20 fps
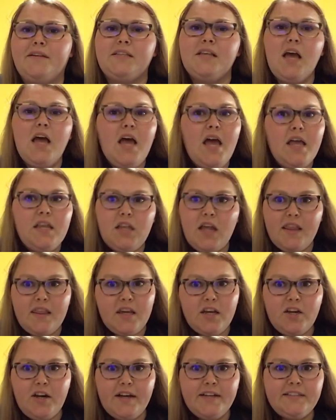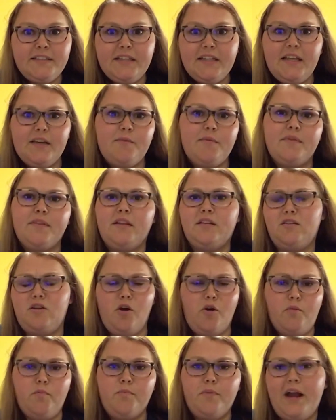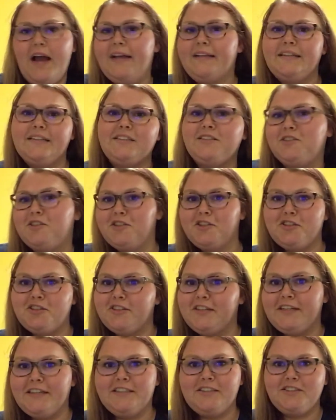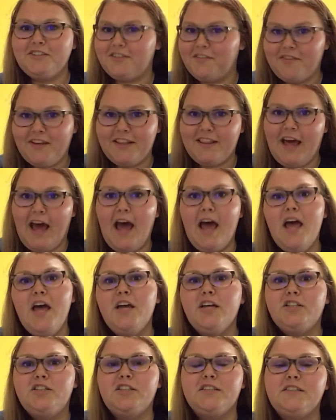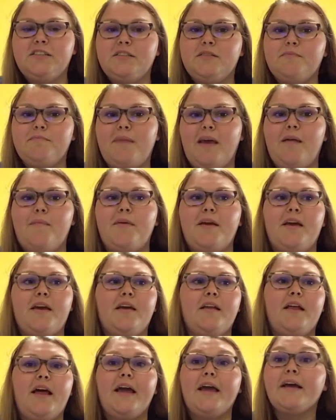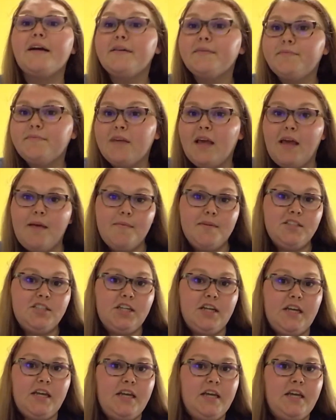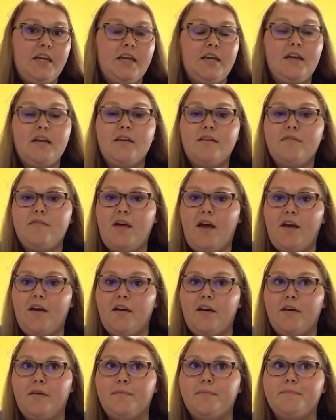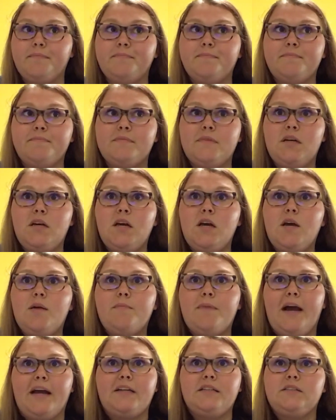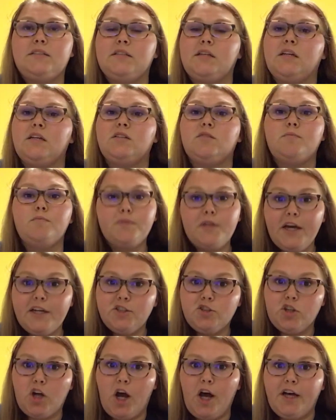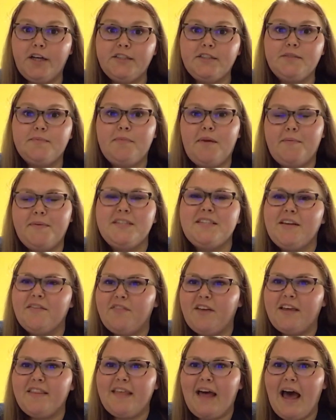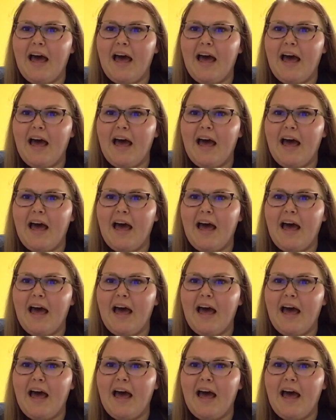Nothing crazy, like with no practice surgeries or stuff like that, just maybe like imaging, practicing blood draws, maybe stuff like that.